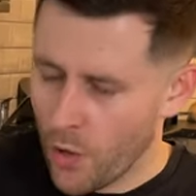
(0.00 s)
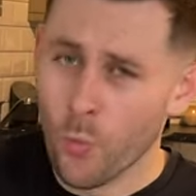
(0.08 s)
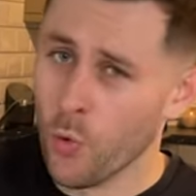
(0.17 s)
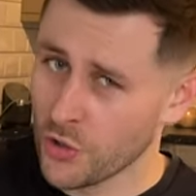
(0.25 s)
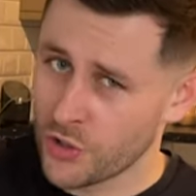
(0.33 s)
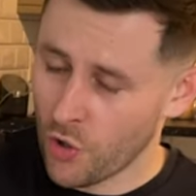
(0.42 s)

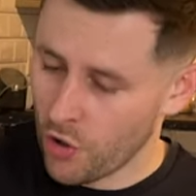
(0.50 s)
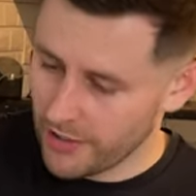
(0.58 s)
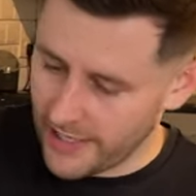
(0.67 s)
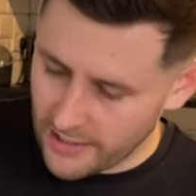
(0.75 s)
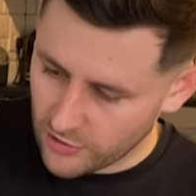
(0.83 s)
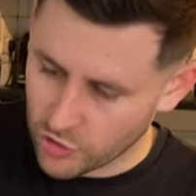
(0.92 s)
would call
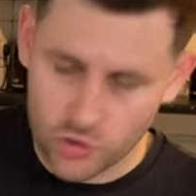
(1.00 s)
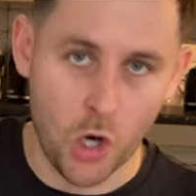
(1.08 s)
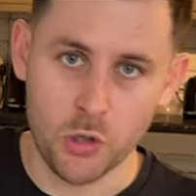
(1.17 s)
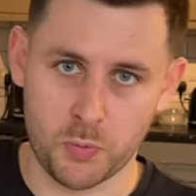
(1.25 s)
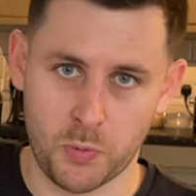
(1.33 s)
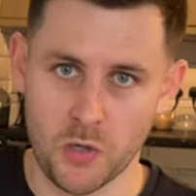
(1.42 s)
it
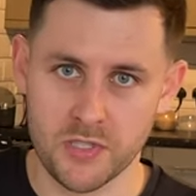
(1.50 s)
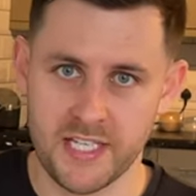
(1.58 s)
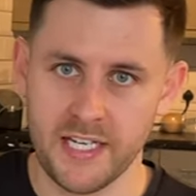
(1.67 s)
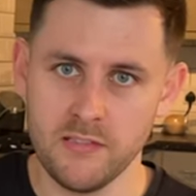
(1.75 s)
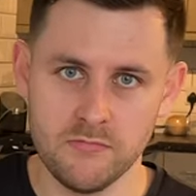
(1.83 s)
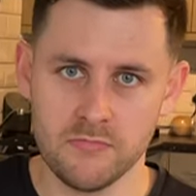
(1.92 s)
ghost
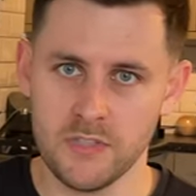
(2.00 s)
protein,